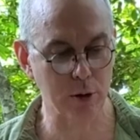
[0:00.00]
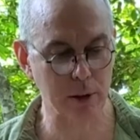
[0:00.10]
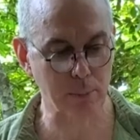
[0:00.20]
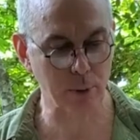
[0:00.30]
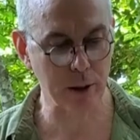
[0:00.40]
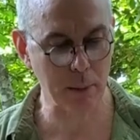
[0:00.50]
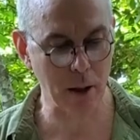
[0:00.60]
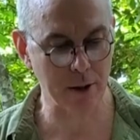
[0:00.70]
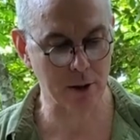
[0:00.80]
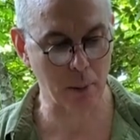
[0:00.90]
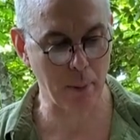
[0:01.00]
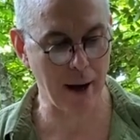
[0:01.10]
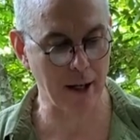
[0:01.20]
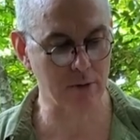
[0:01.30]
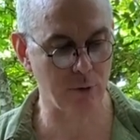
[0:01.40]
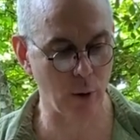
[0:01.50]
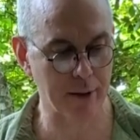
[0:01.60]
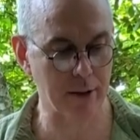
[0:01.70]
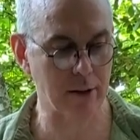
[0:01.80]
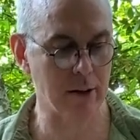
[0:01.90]
supreme, unsurpassed
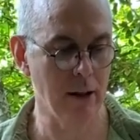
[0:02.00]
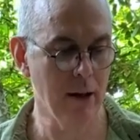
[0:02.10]
voidness,